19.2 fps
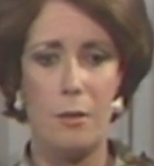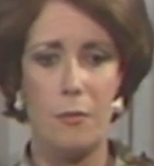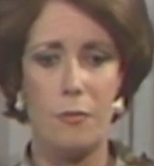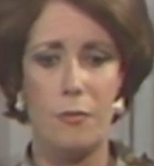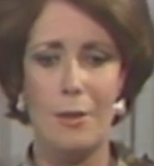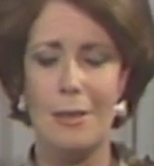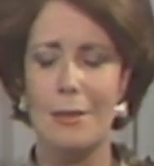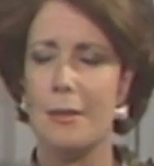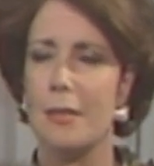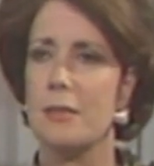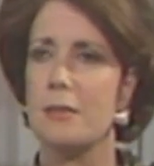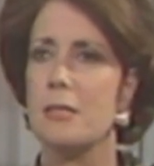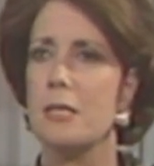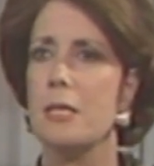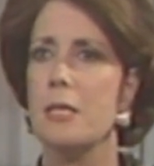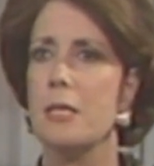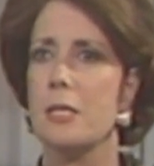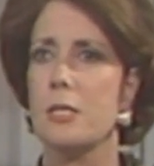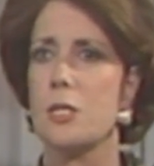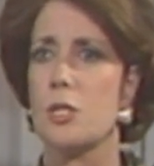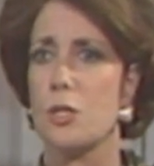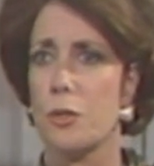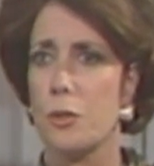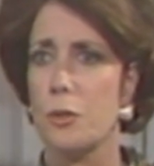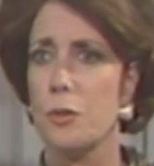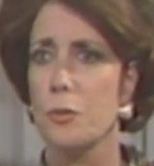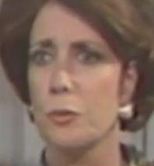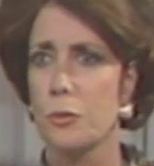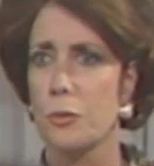felt that he is
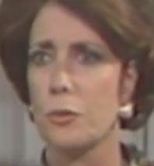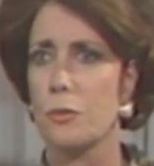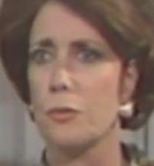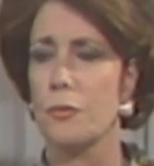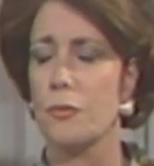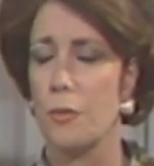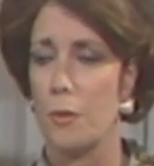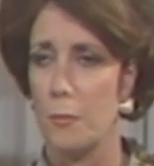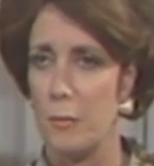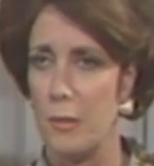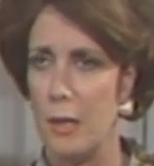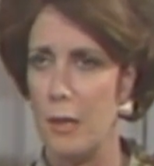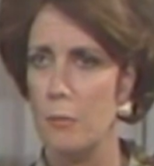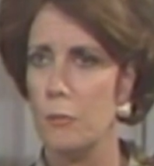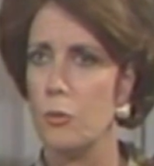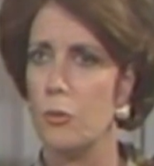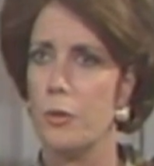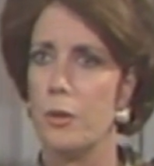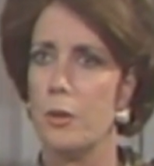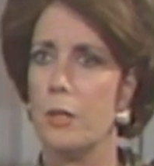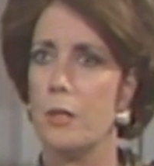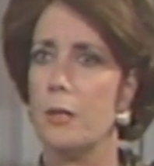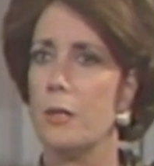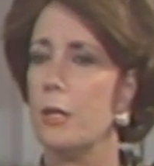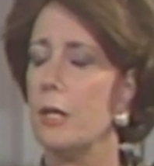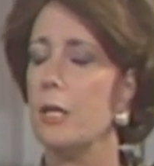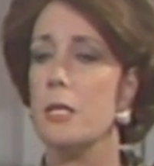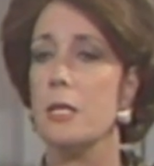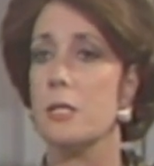secured from them or
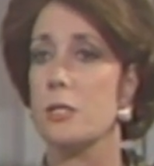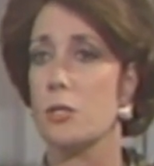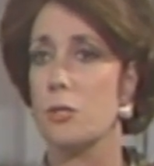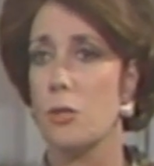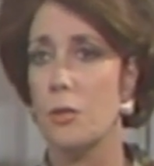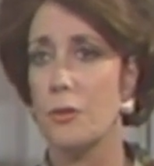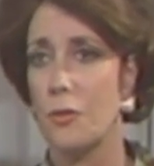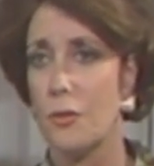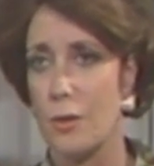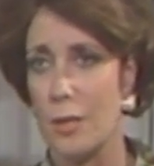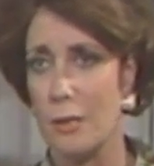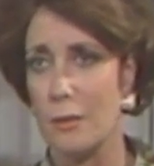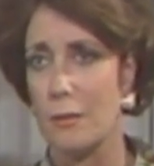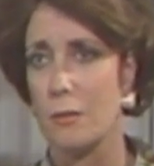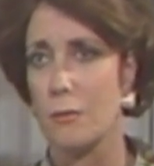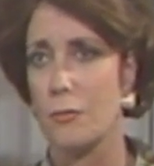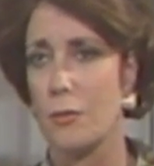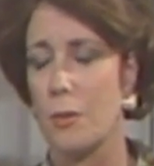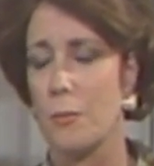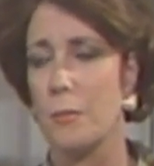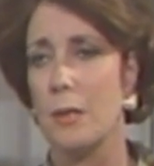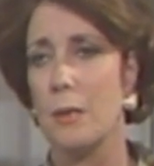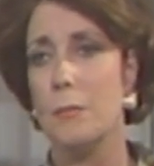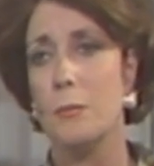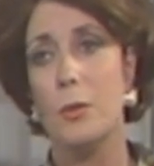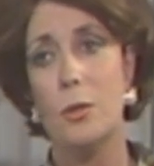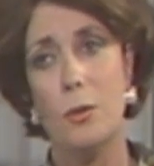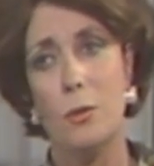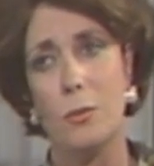he is not threatened from
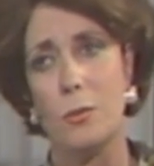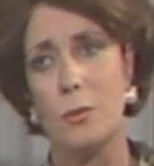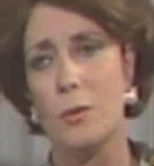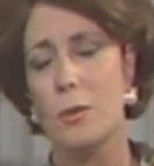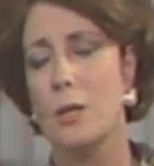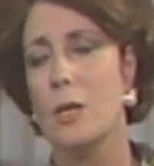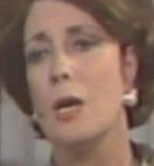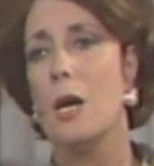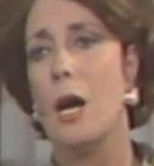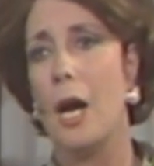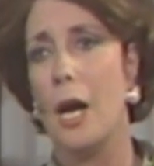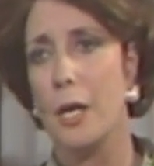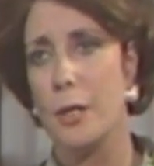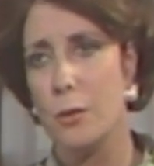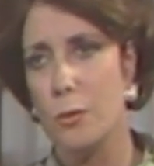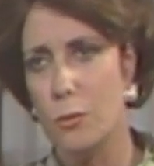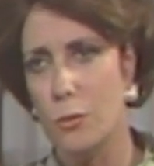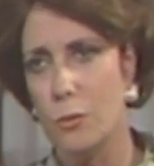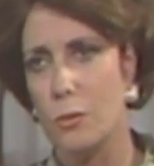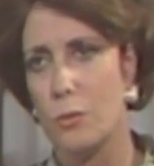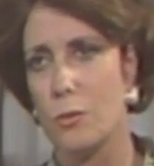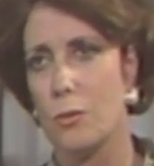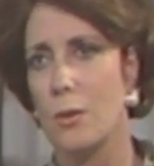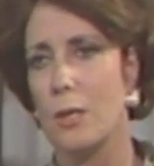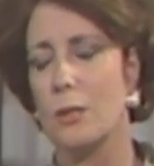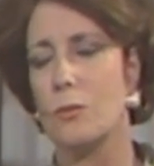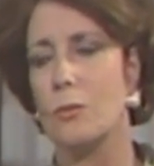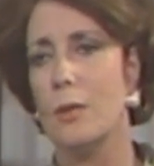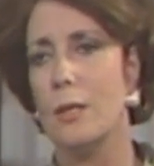them, no. I know
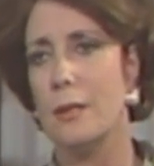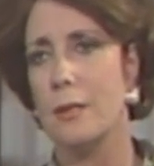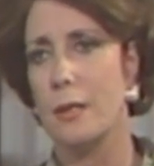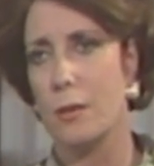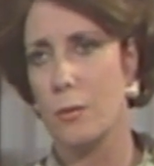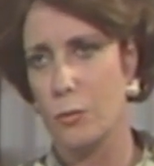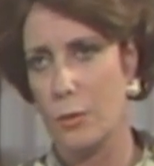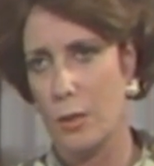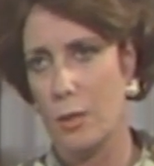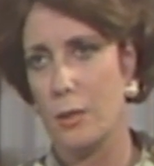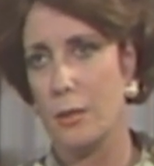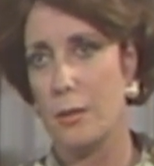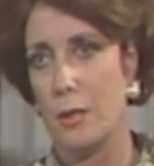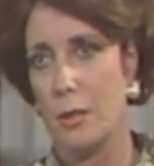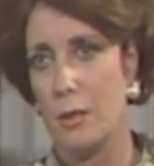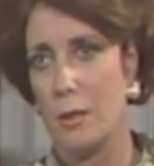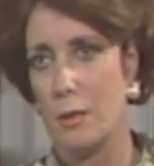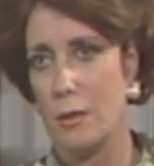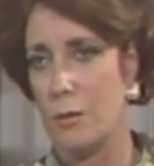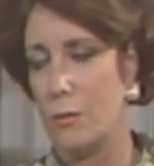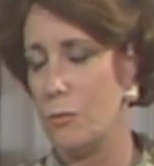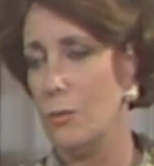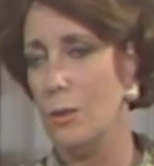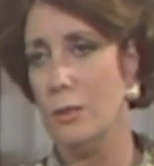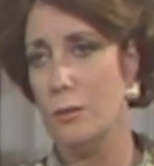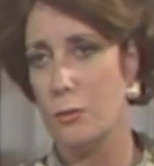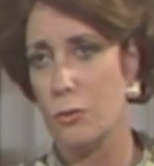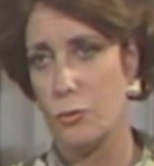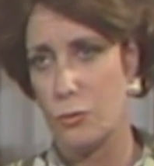quite well they
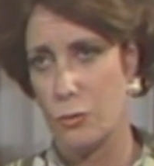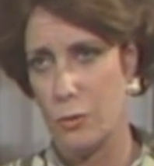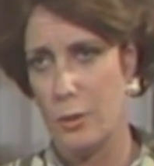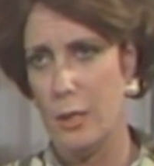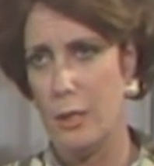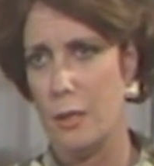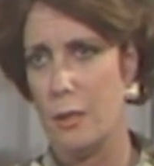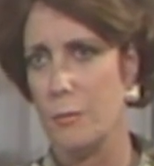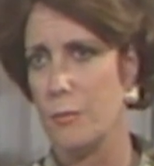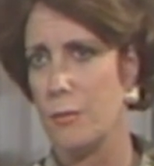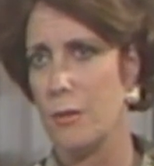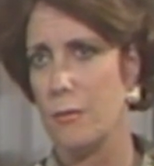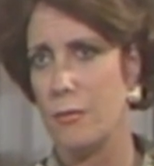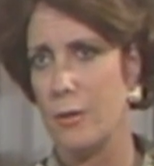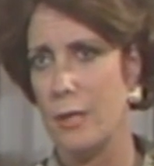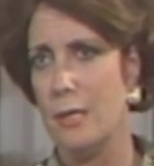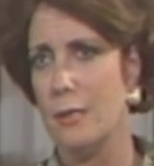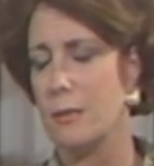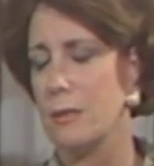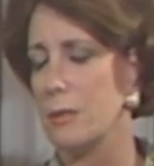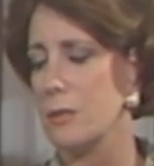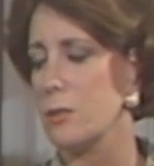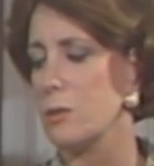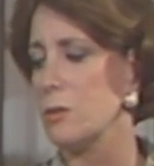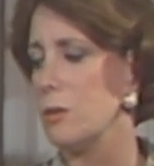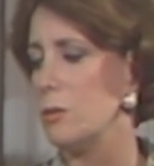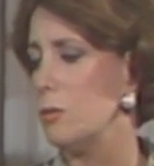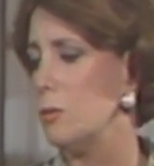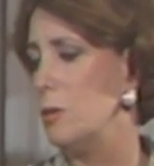wanted to kill him, the fanatics,
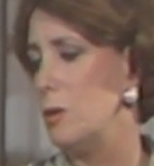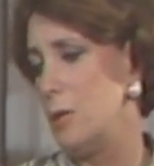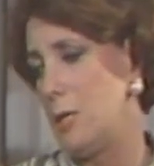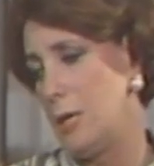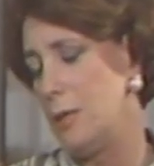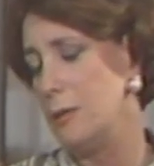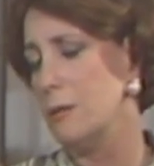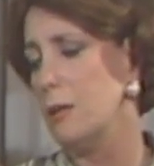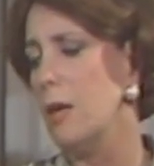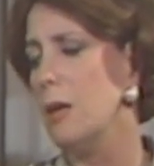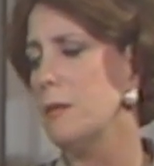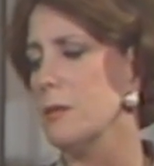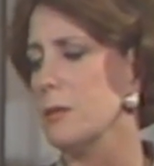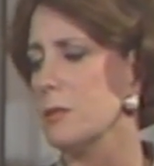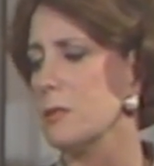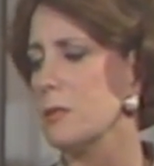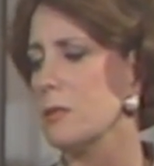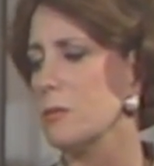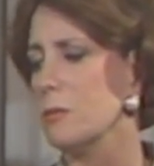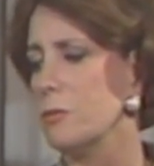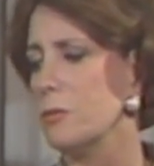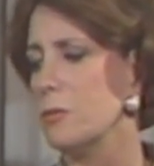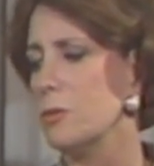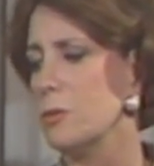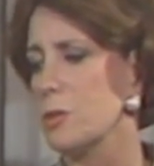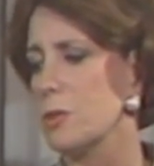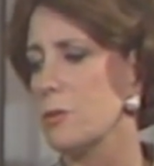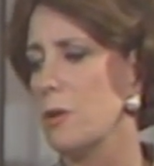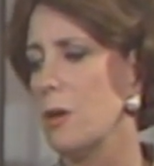so, and others, of
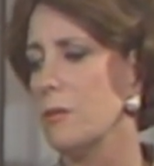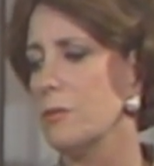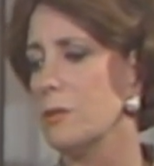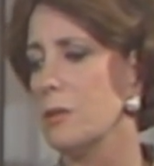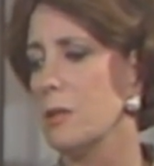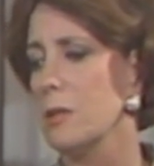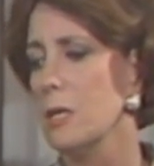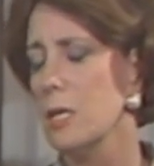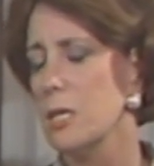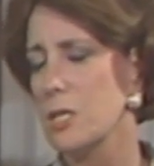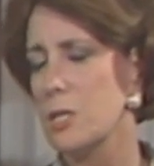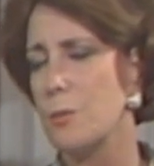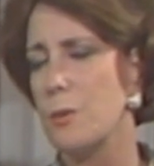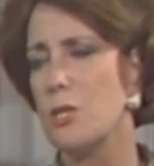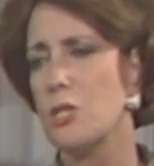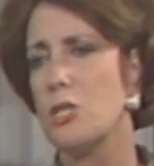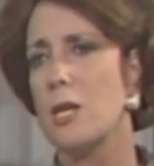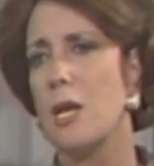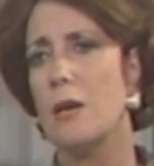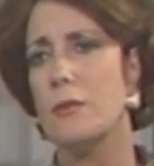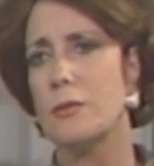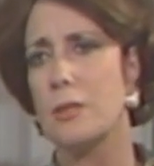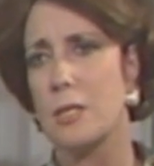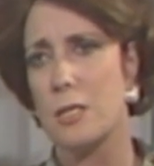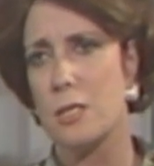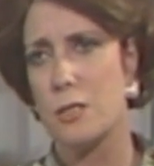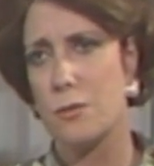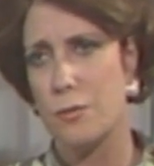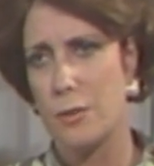course, especially after
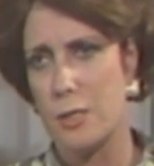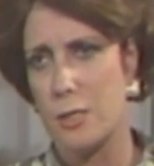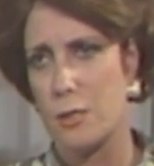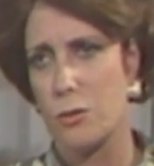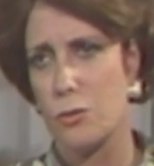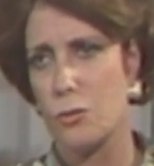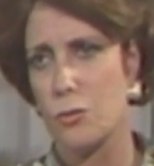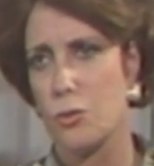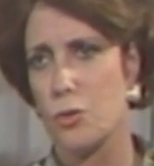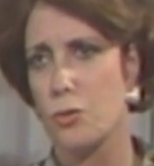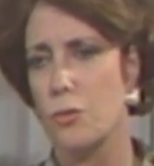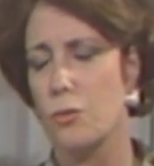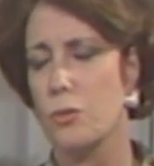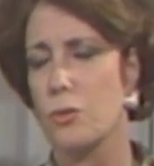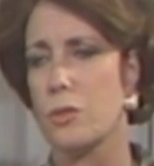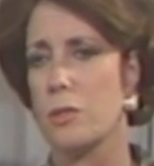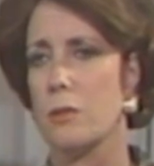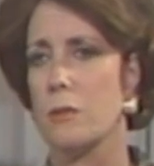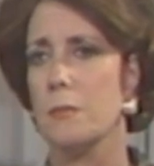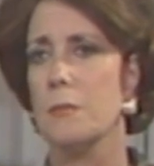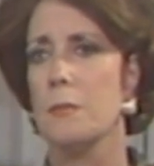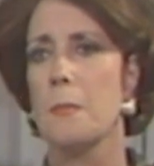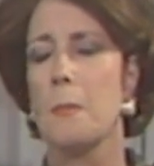his visit to Jerusalem.